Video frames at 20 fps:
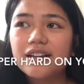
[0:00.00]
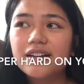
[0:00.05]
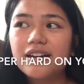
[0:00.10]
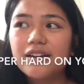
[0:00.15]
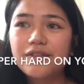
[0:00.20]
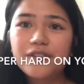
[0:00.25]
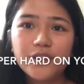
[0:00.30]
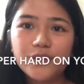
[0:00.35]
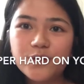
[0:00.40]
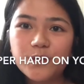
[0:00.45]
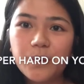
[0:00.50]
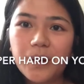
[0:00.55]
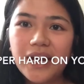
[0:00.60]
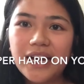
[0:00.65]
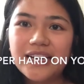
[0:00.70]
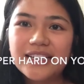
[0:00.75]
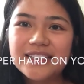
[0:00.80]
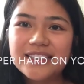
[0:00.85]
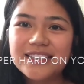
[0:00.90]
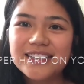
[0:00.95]
I failed
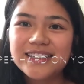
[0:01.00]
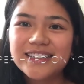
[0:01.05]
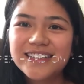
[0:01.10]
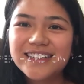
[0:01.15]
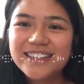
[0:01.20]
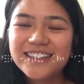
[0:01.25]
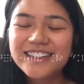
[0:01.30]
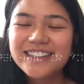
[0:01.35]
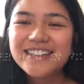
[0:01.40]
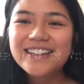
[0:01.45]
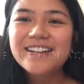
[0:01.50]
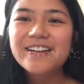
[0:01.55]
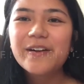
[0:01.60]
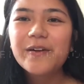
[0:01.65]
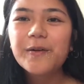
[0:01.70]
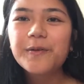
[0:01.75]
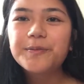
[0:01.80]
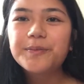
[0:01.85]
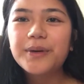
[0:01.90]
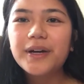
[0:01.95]
twice.
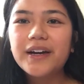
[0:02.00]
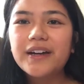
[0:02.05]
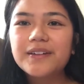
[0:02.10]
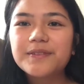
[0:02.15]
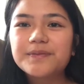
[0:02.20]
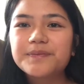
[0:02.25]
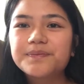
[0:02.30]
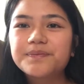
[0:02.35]
But